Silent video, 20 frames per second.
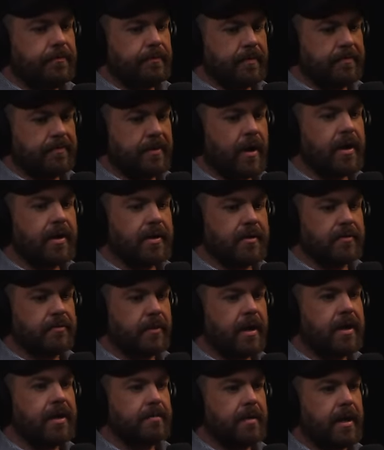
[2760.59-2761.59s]
very good
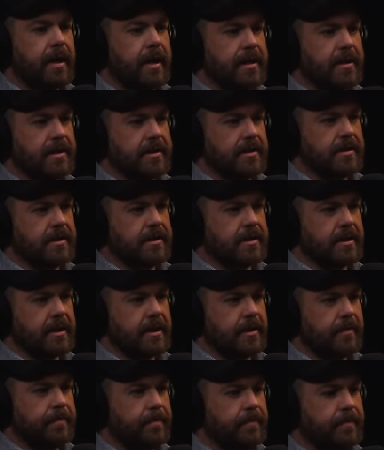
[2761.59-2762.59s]
friend of mine is
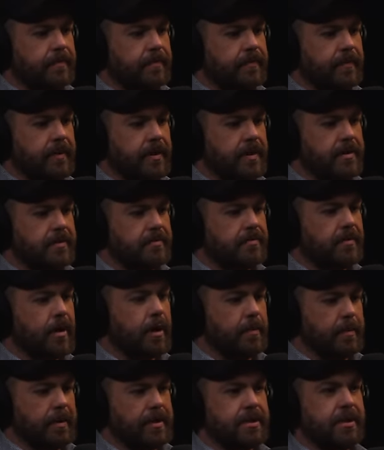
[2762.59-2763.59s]
um, he's
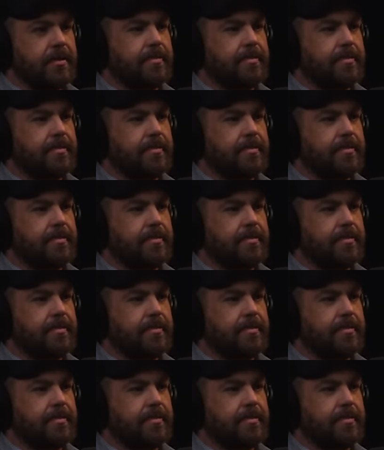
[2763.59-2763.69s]
very much